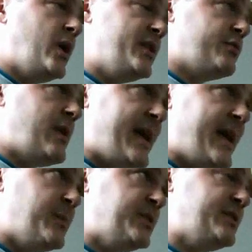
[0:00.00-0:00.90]
While the right
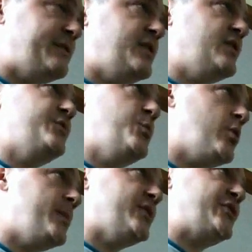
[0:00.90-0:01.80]
hemisphere is
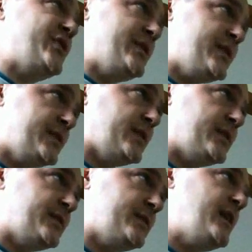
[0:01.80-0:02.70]
more about
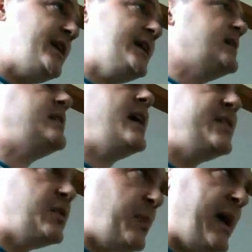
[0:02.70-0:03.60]
synthesis,
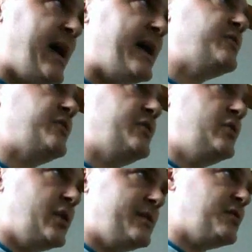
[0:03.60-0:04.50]
analyzing patterns and
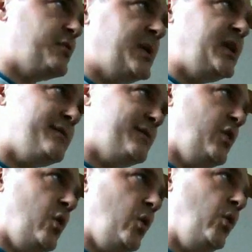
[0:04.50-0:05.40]
looking for a
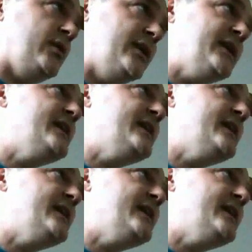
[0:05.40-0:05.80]
meaningful whole.